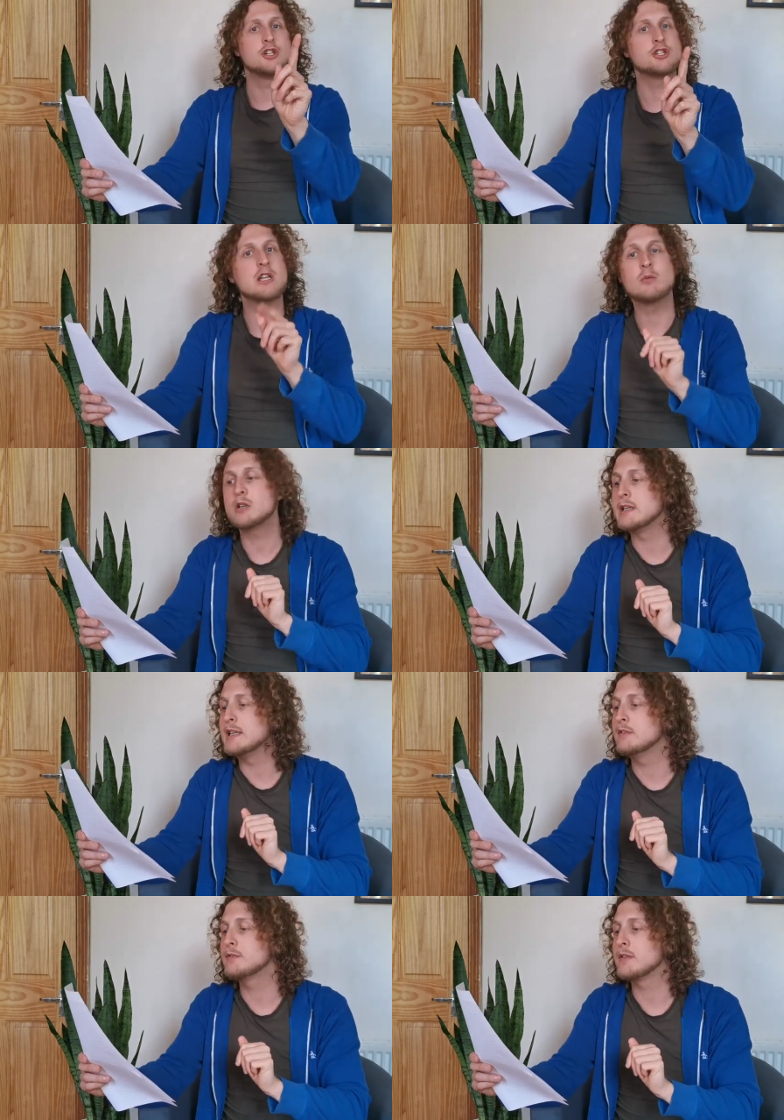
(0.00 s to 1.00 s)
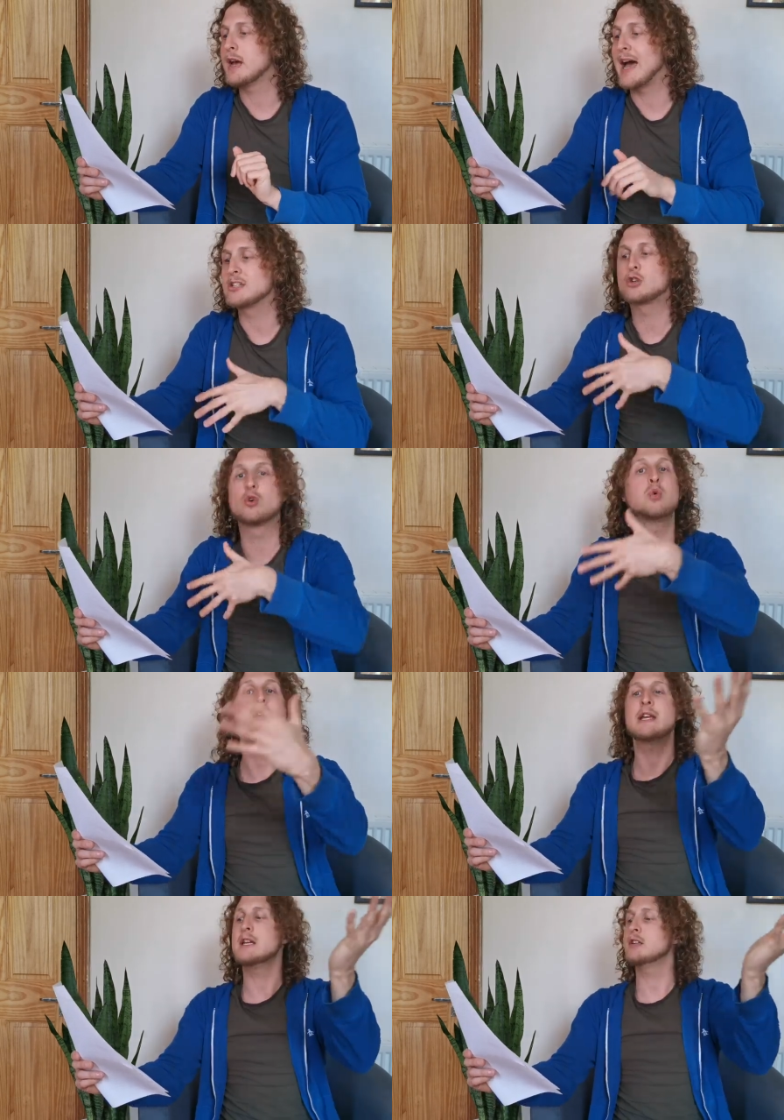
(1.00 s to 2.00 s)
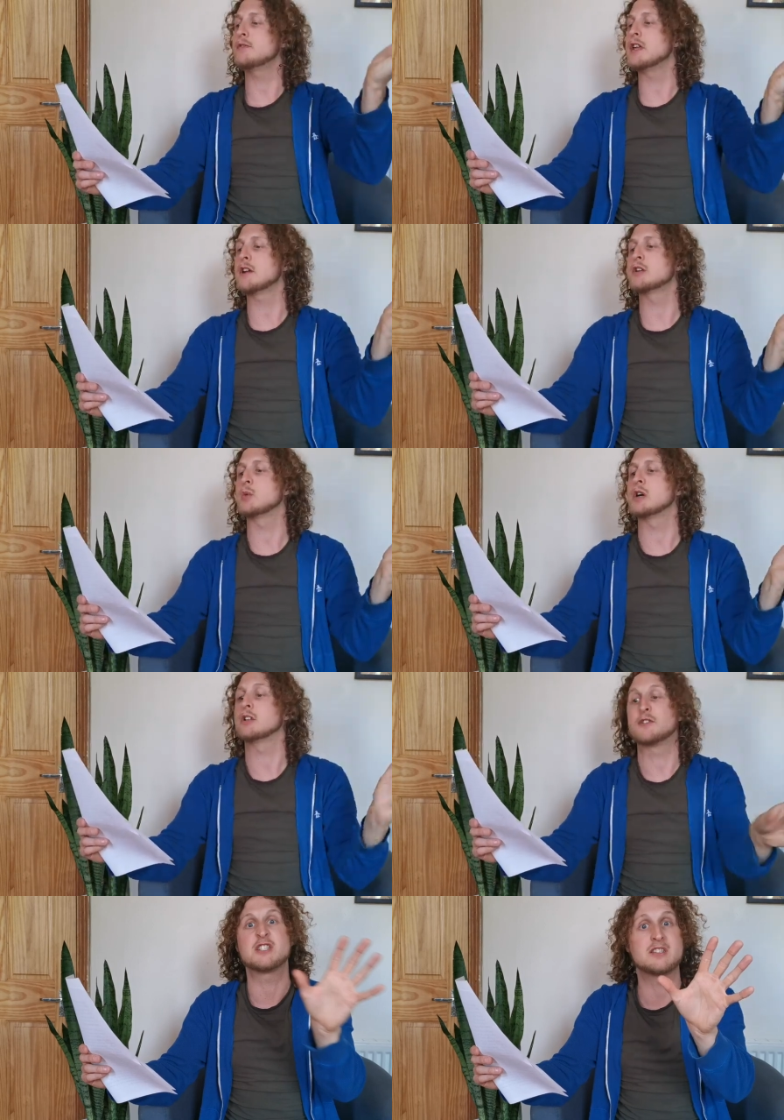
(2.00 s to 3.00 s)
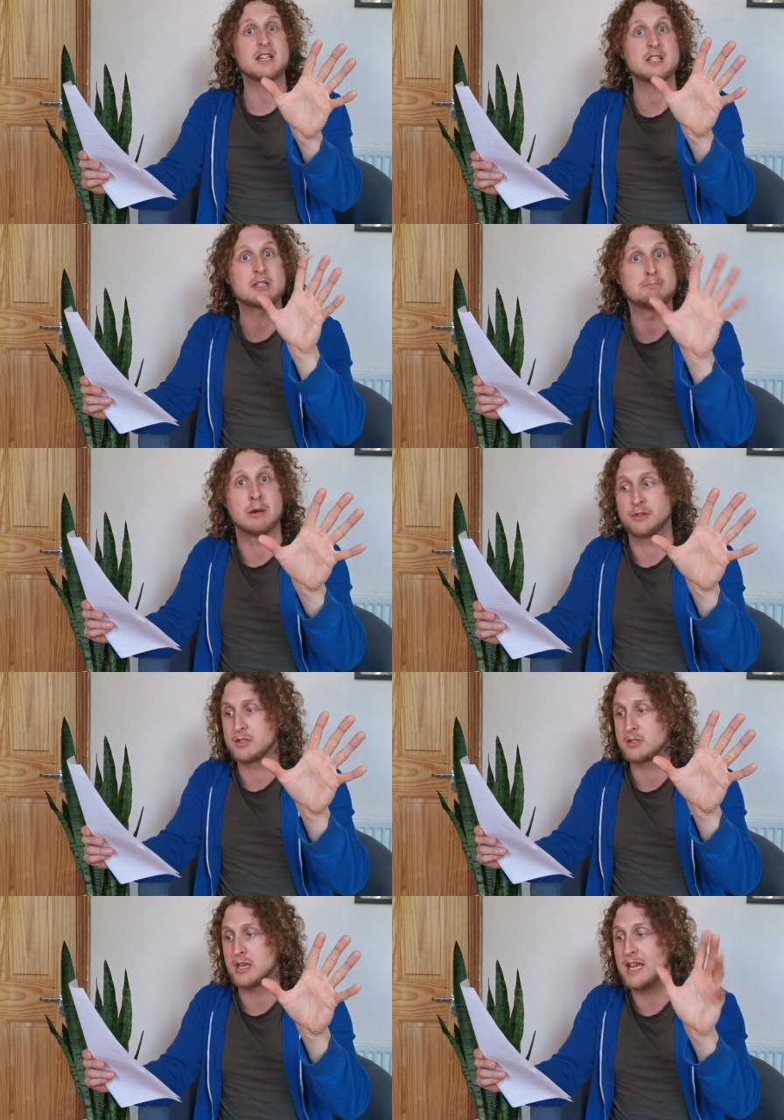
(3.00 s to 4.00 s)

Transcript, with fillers: she would live as queen of the underworld for six months,